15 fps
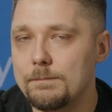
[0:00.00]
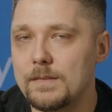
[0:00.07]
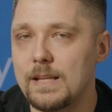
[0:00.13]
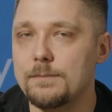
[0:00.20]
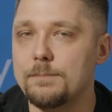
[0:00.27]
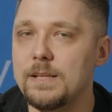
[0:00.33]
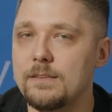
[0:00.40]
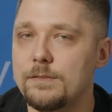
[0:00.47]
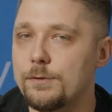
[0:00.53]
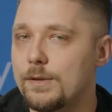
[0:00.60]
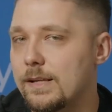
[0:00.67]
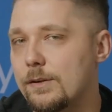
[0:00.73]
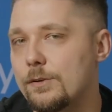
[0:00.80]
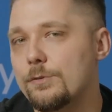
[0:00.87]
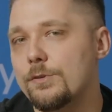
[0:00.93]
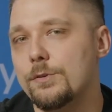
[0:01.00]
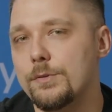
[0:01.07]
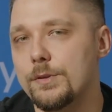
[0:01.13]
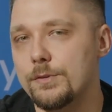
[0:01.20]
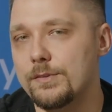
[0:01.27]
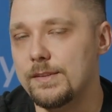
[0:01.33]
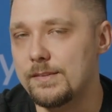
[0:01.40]
That means you can also
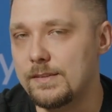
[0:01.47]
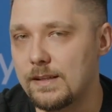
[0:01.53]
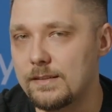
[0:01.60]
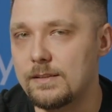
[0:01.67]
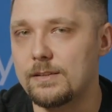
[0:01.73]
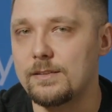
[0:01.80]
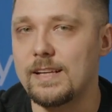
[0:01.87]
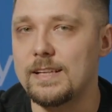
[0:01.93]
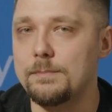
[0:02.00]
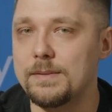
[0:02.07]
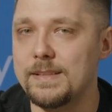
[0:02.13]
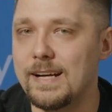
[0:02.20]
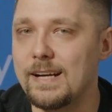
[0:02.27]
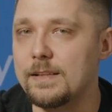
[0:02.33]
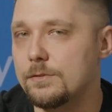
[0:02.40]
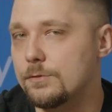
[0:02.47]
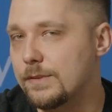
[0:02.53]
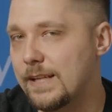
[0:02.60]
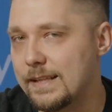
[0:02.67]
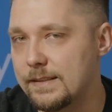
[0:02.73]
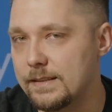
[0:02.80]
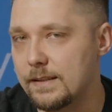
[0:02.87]
use the standard API to
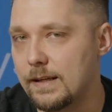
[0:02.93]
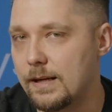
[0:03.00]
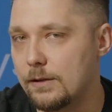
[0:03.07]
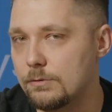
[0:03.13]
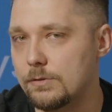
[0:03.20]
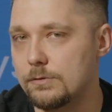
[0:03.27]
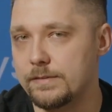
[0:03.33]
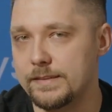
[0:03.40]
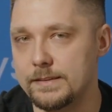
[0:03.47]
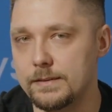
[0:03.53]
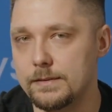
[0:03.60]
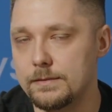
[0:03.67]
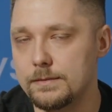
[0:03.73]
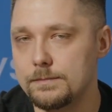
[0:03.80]
get it out of it.